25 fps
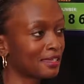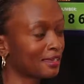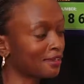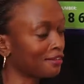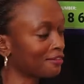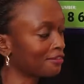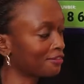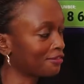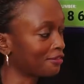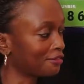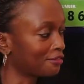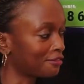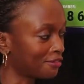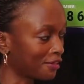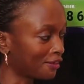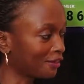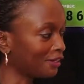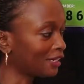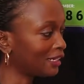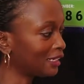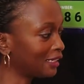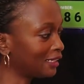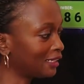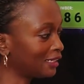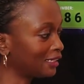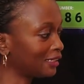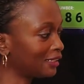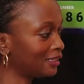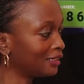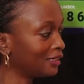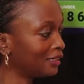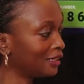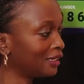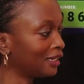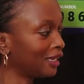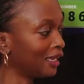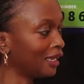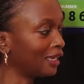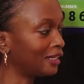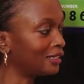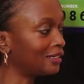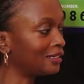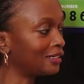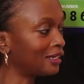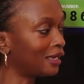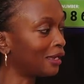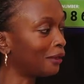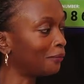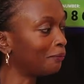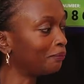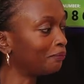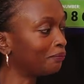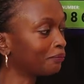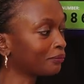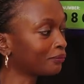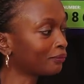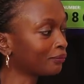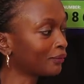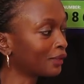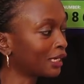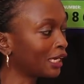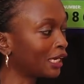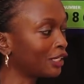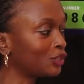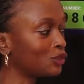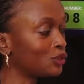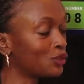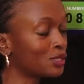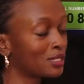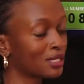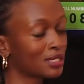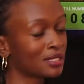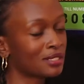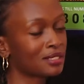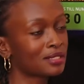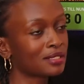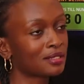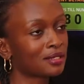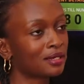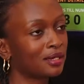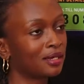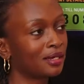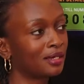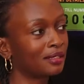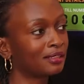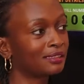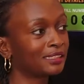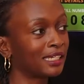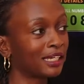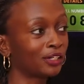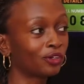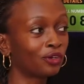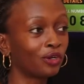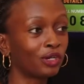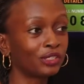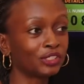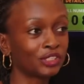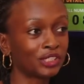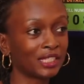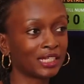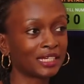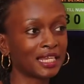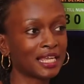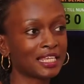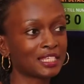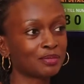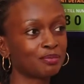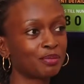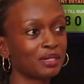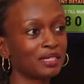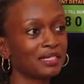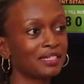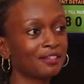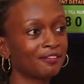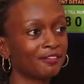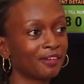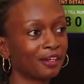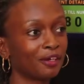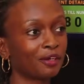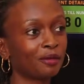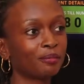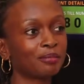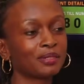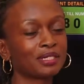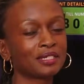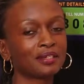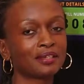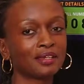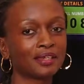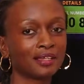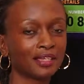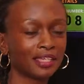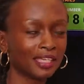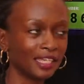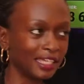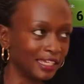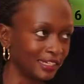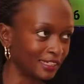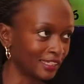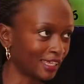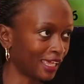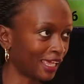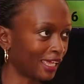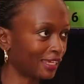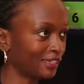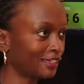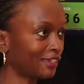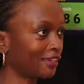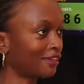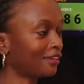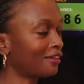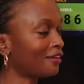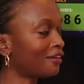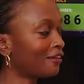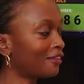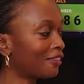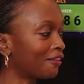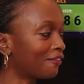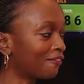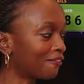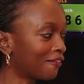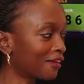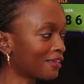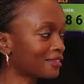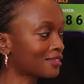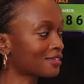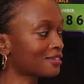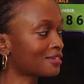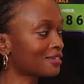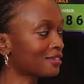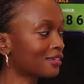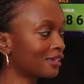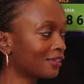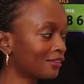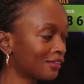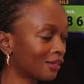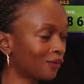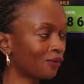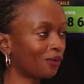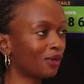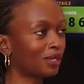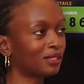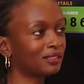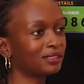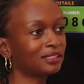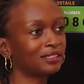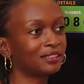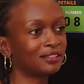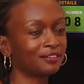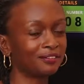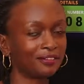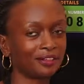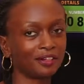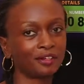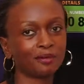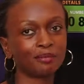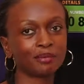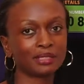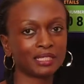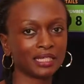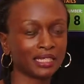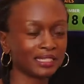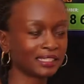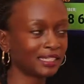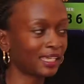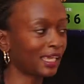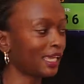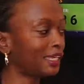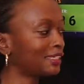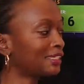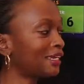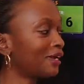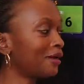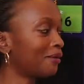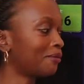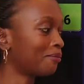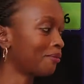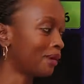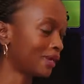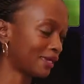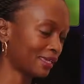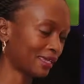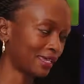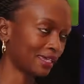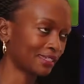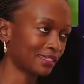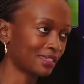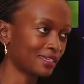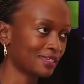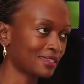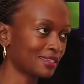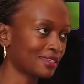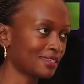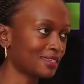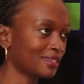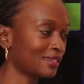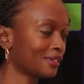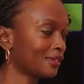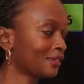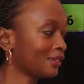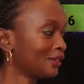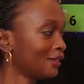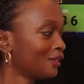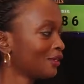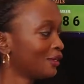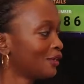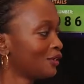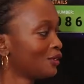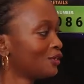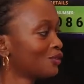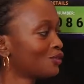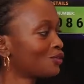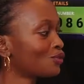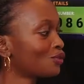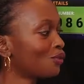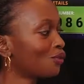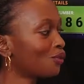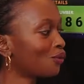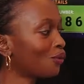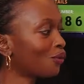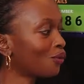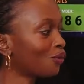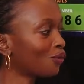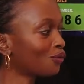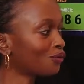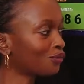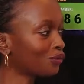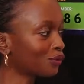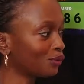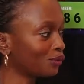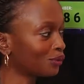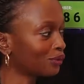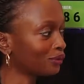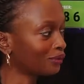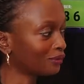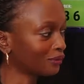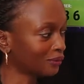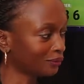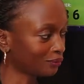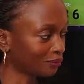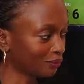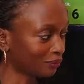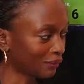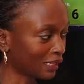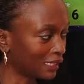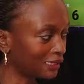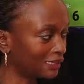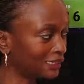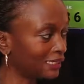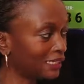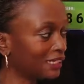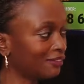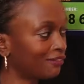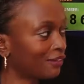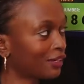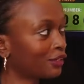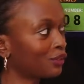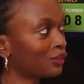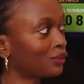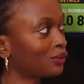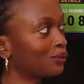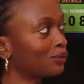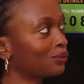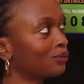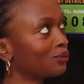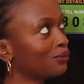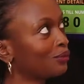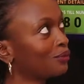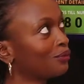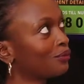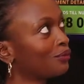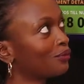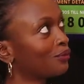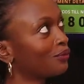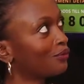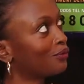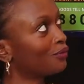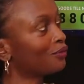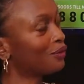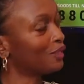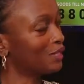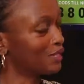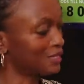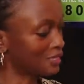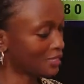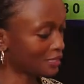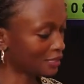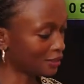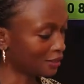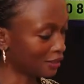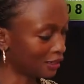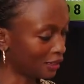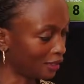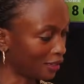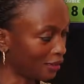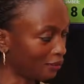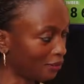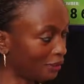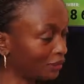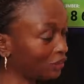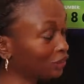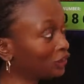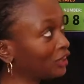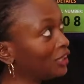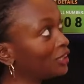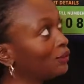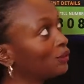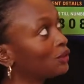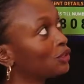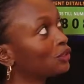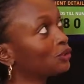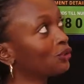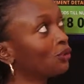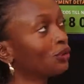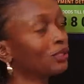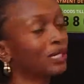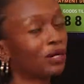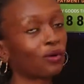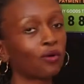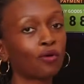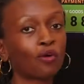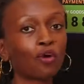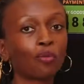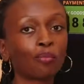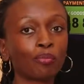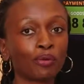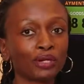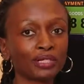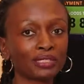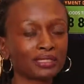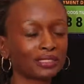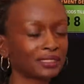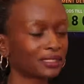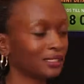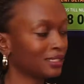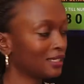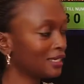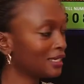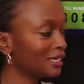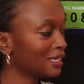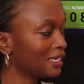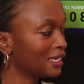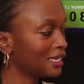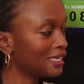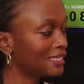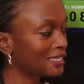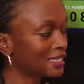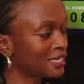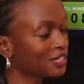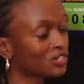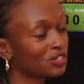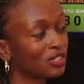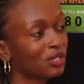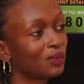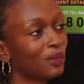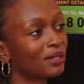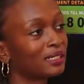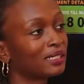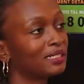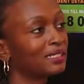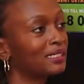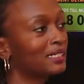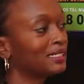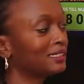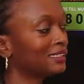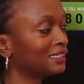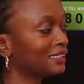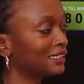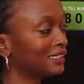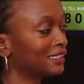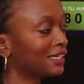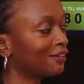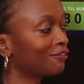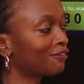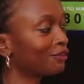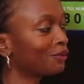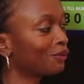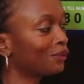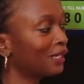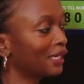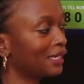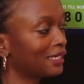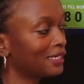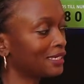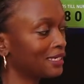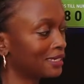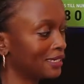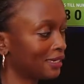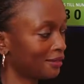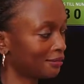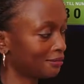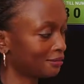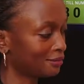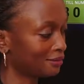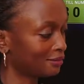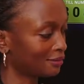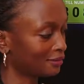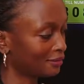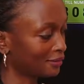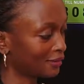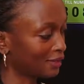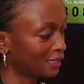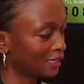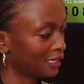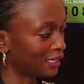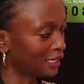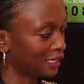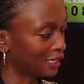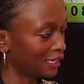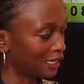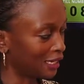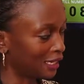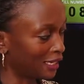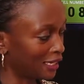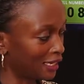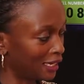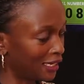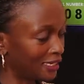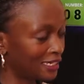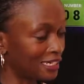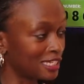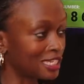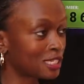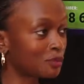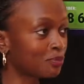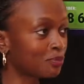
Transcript: safe, very clean, and um, it uses uh, technology that has been developed in Kenya. Mm-hmm. The first in the world developed in Kenya by Kenyans. All right. So KOKO Fuel is delivered through this uh, machine, which is called a KOKO Point. Mm-hmm. Essentially what it is, it is a fuel A T M. It oh,